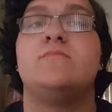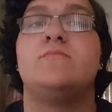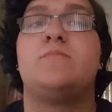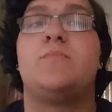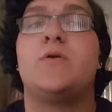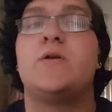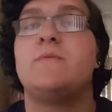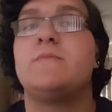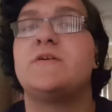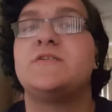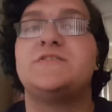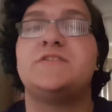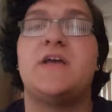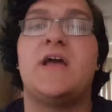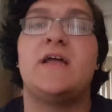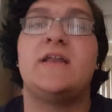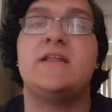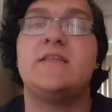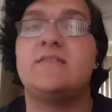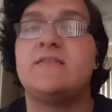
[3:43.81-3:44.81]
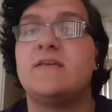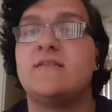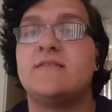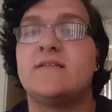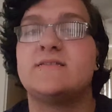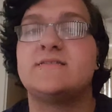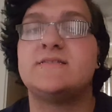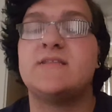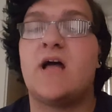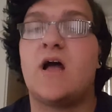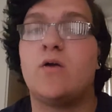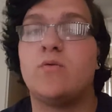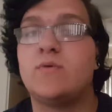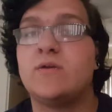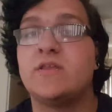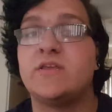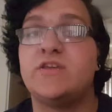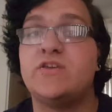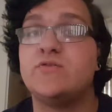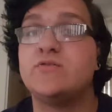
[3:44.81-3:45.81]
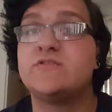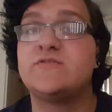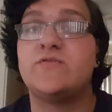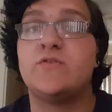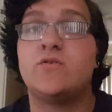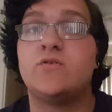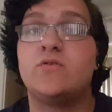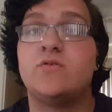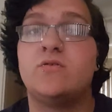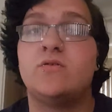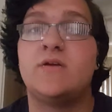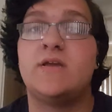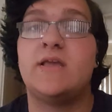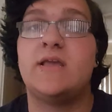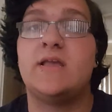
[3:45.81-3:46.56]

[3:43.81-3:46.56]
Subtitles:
Pretty much anything that's not really useful